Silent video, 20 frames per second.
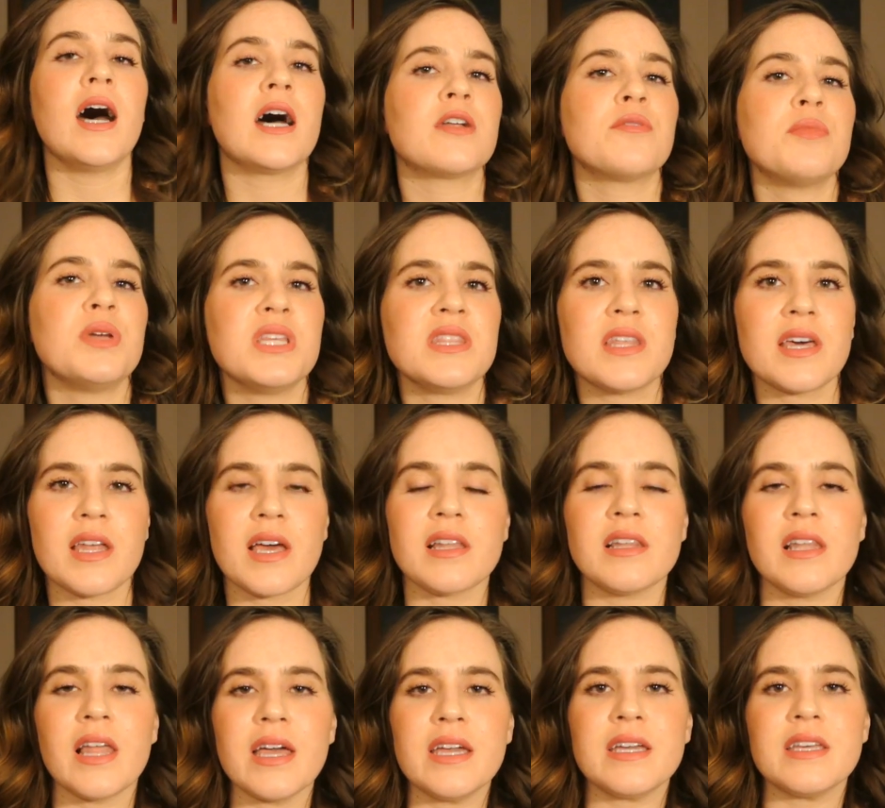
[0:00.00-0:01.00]
I don't mean that I
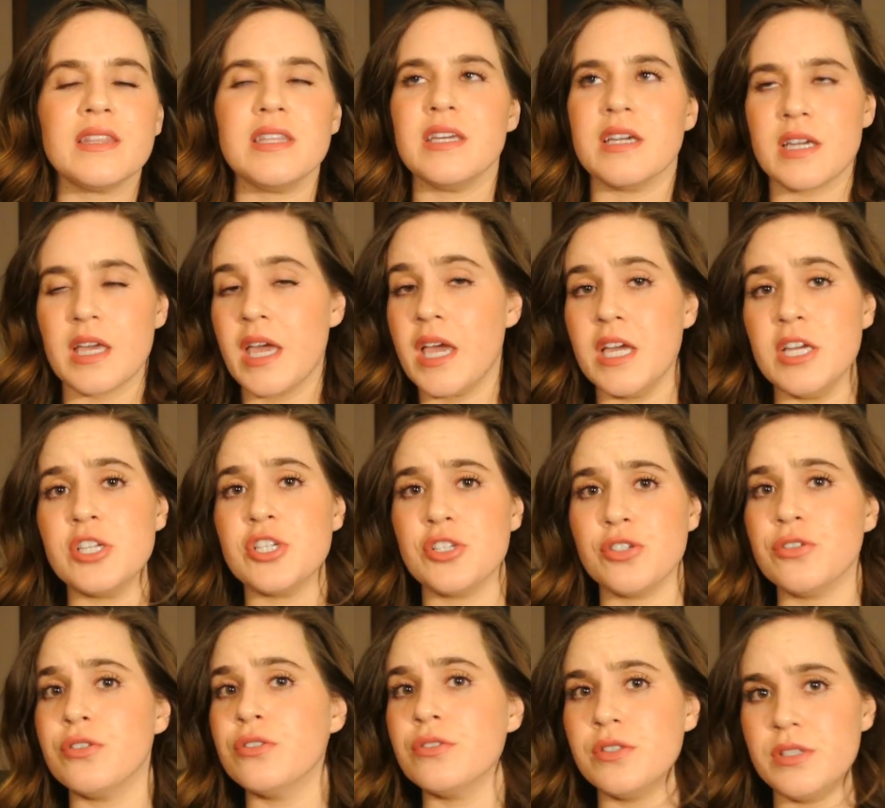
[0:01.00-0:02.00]
like the
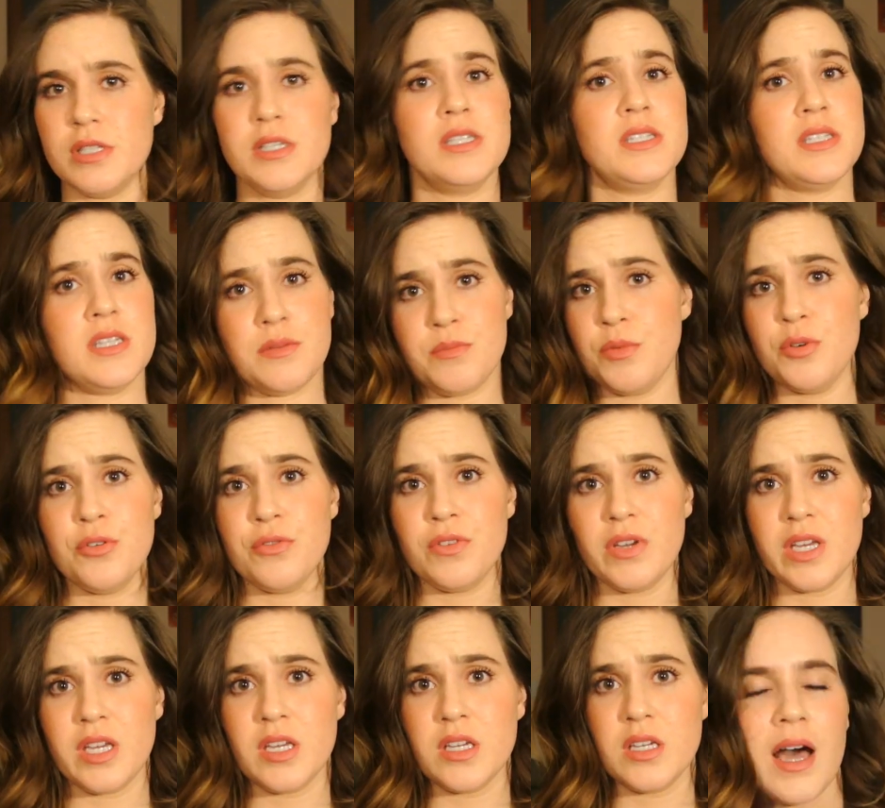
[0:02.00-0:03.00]
occasional Disney
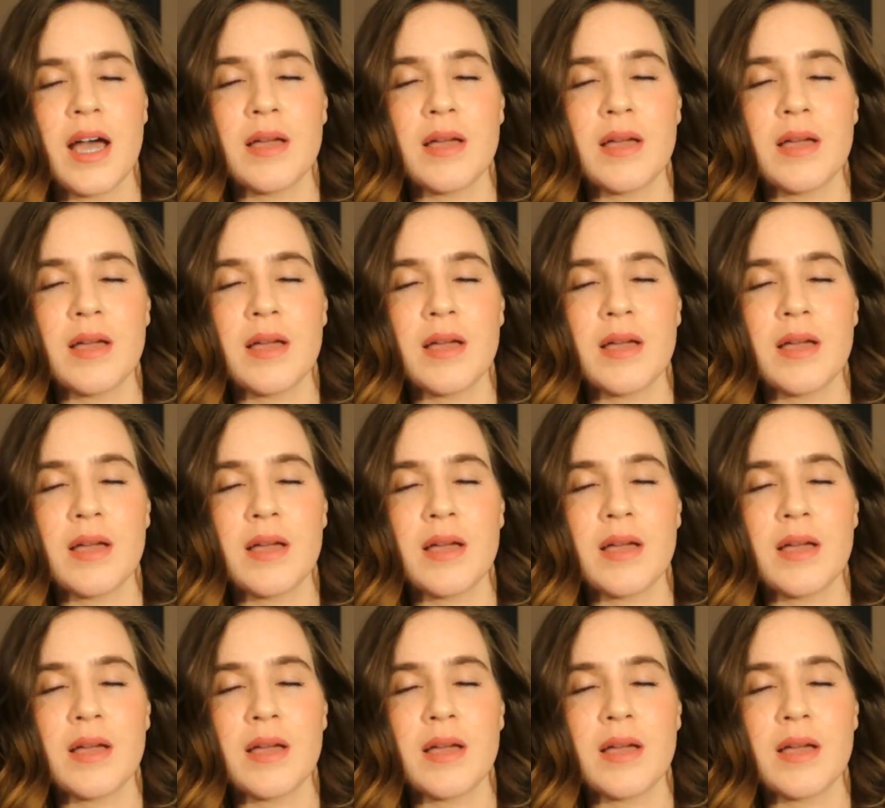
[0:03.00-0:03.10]
movie.